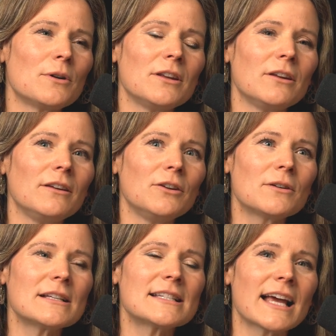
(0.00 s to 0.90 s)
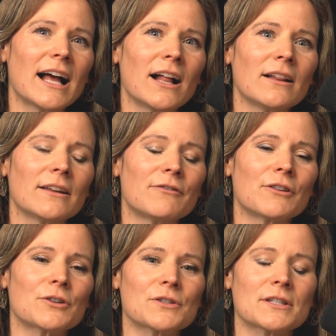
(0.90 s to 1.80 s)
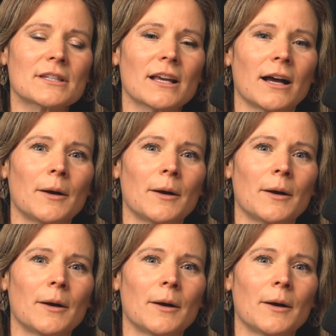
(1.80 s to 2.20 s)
you can tell if there's